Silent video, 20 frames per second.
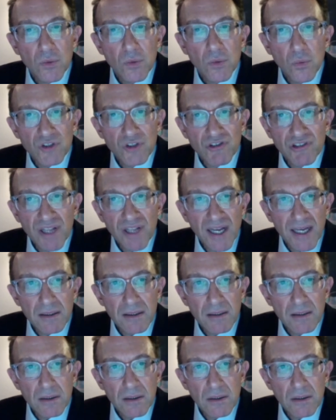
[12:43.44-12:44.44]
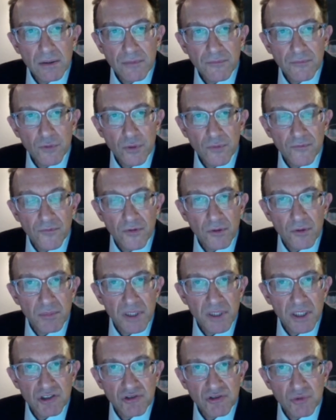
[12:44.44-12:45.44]
was not fruitful
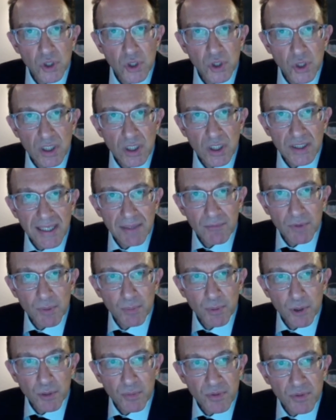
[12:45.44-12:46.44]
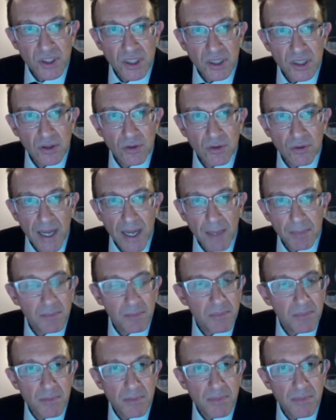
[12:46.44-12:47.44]
because we looked at repurposing
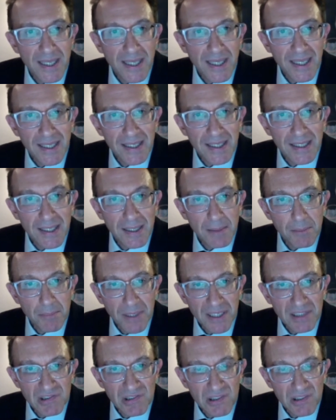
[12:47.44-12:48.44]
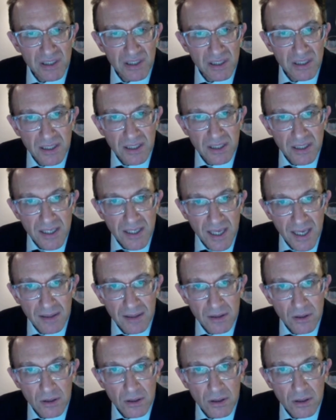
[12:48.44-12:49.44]
daraplabdib and basically it did not
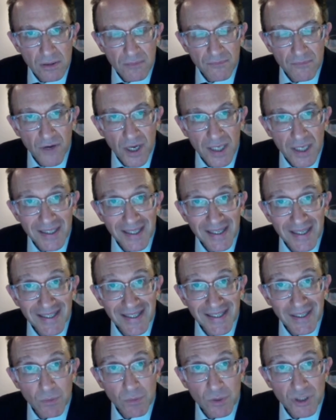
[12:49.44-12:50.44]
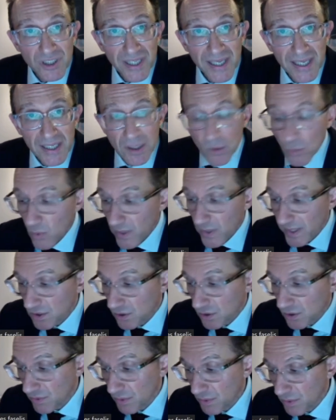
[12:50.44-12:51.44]
find that there was any way
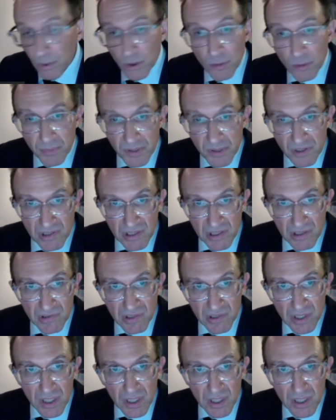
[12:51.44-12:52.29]
to repurpose this.